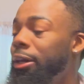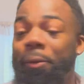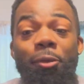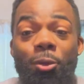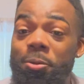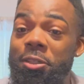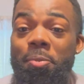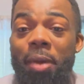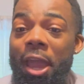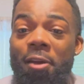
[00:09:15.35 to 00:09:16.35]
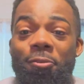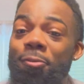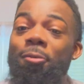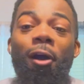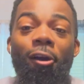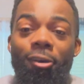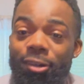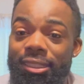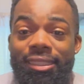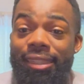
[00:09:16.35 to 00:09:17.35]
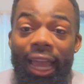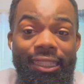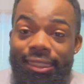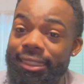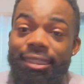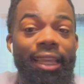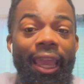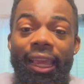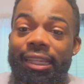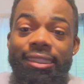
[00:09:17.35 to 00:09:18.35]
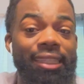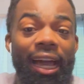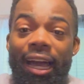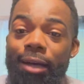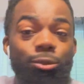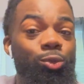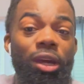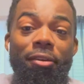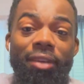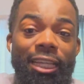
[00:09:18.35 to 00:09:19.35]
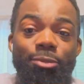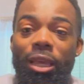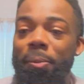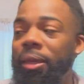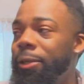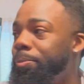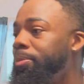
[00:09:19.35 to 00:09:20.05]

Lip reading: using the bathroom all nights, days, times, whatever the case may be.